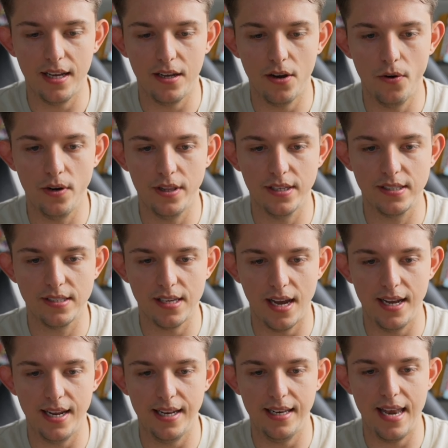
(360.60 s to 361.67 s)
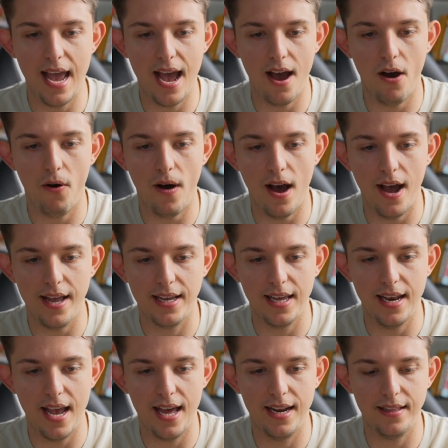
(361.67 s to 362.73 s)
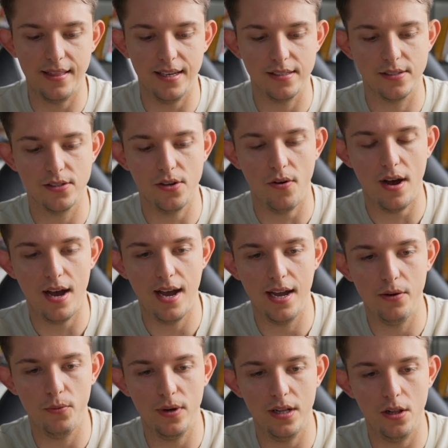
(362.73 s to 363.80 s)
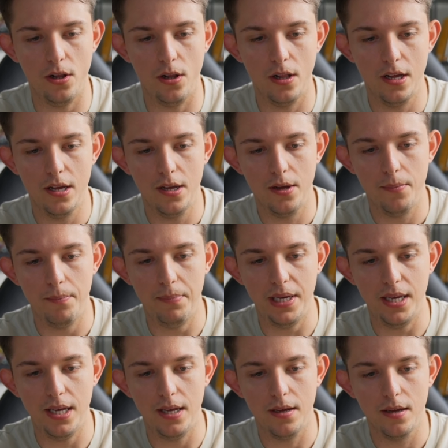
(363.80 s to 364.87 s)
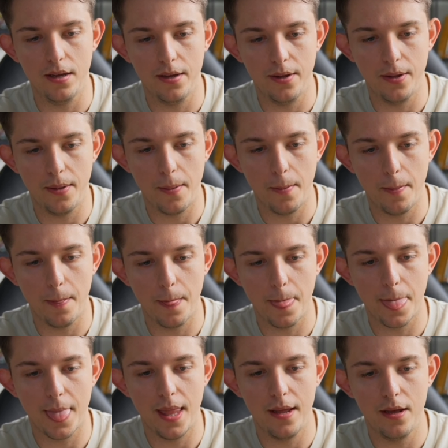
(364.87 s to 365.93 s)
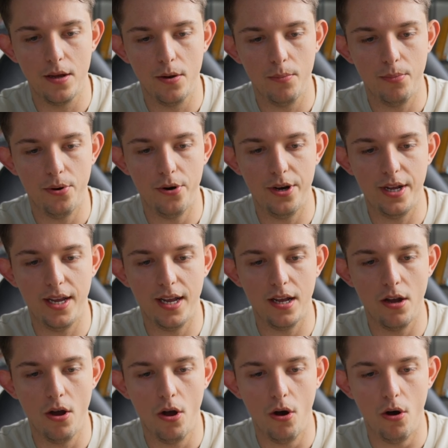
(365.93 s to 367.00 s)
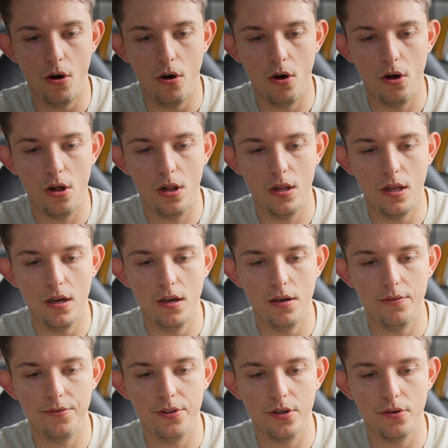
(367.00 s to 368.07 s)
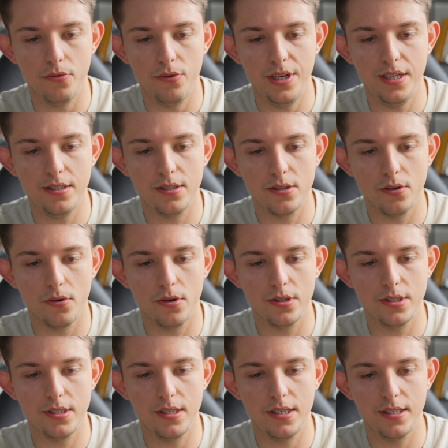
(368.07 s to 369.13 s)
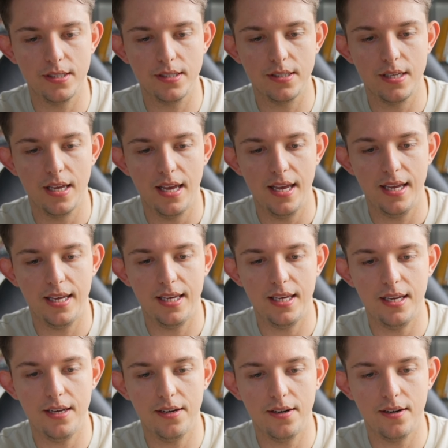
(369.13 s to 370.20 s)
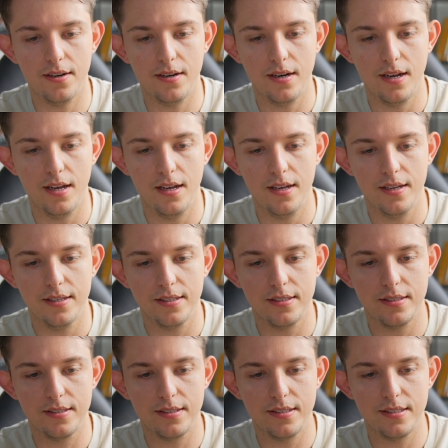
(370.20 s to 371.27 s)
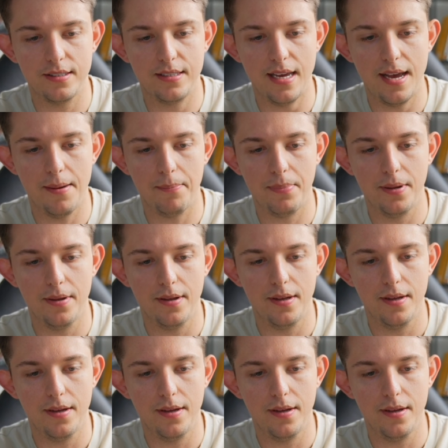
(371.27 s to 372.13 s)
go to this site and now I can edit this. So I will be putting all of the resources here, step